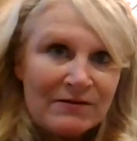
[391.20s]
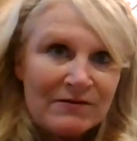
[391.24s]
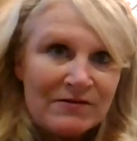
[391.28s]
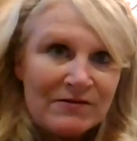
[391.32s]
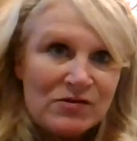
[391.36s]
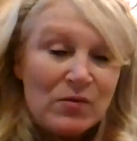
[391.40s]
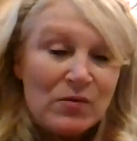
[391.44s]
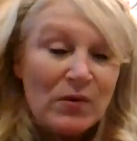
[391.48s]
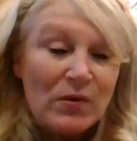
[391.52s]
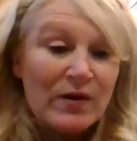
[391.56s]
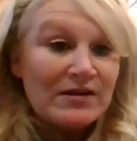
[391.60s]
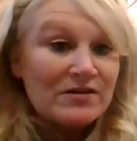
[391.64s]

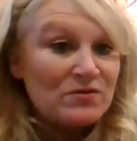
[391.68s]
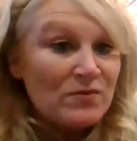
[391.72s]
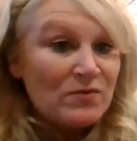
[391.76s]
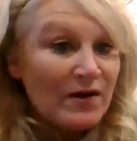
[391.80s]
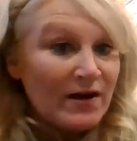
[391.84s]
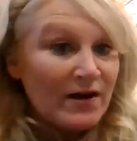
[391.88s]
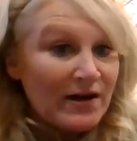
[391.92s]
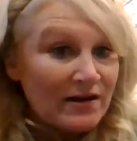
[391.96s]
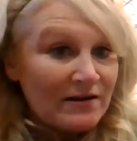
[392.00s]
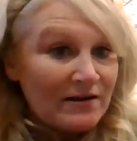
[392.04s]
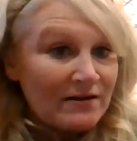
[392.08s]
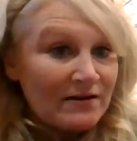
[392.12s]

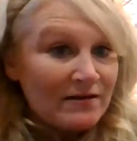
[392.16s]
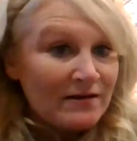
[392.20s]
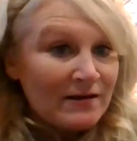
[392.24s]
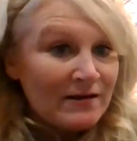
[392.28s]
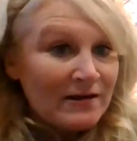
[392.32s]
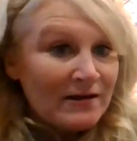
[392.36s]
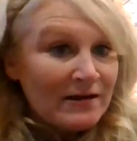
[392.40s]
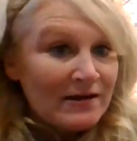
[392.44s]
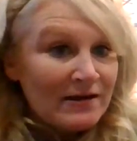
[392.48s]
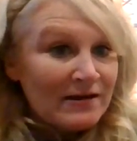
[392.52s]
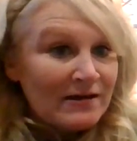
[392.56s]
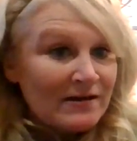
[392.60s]
2020.
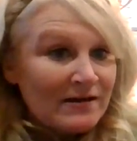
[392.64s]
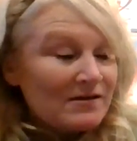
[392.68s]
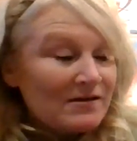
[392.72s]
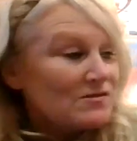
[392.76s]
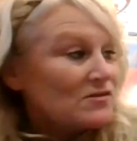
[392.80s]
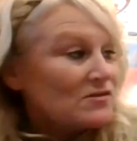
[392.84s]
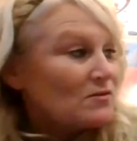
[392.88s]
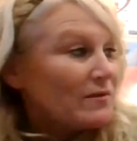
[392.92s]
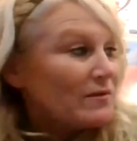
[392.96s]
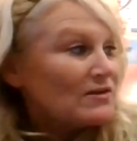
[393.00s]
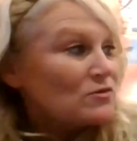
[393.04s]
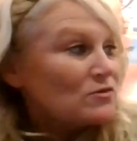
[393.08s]

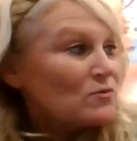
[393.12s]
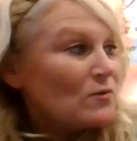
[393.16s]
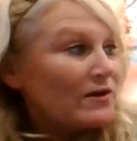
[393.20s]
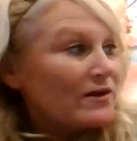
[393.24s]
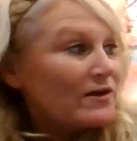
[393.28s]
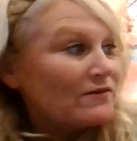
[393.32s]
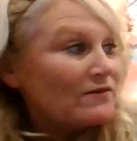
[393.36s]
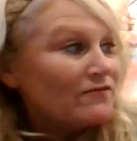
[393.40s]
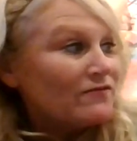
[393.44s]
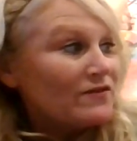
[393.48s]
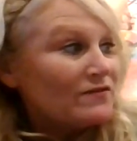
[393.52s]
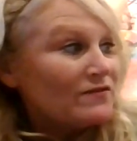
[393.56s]
So by
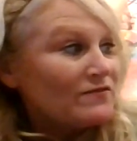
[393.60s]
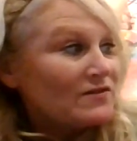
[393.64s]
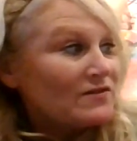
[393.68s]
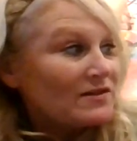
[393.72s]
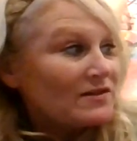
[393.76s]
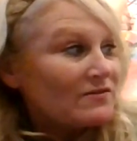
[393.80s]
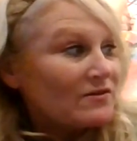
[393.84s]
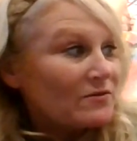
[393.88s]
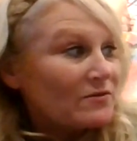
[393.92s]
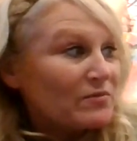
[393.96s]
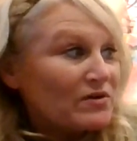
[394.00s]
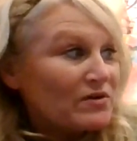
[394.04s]
2050,
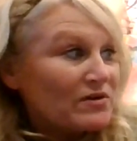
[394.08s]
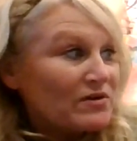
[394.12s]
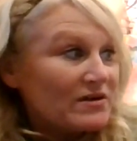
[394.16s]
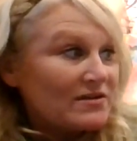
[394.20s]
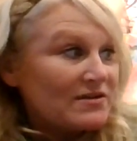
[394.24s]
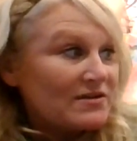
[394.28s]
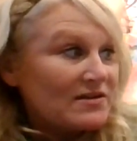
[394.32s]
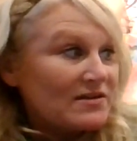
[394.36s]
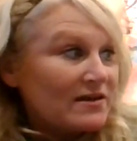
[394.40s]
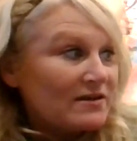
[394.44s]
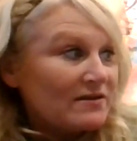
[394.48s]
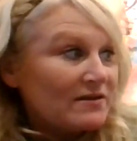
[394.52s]
they're
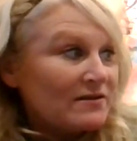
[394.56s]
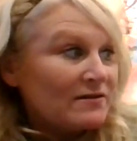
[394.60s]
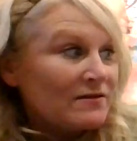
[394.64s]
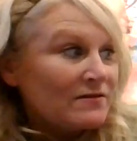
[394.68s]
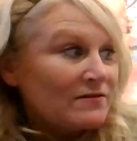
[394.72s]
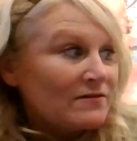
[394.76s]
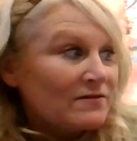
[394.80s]
predicting